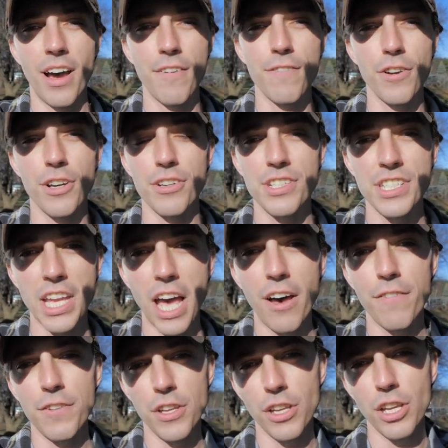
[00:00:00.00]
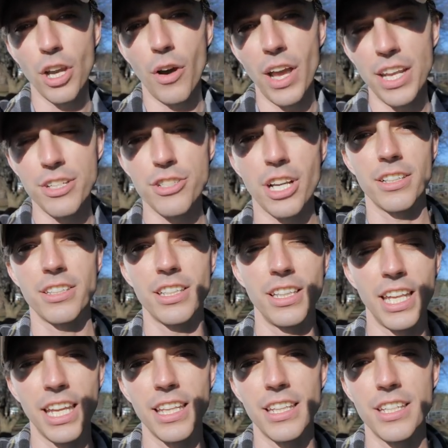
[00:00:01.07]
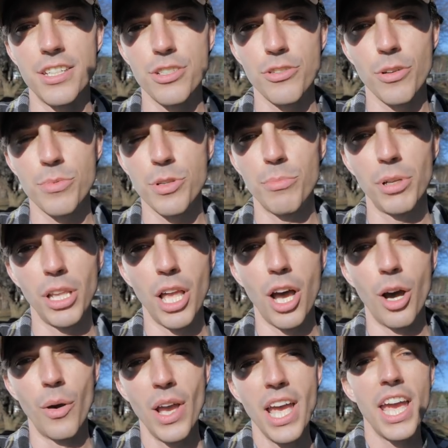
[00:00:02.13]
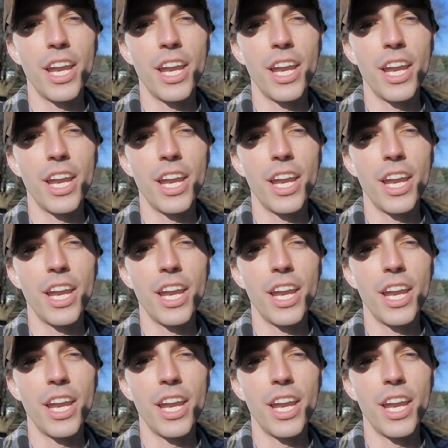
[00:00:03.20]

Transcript: for yourself, you can go ahead and out the link in the description below.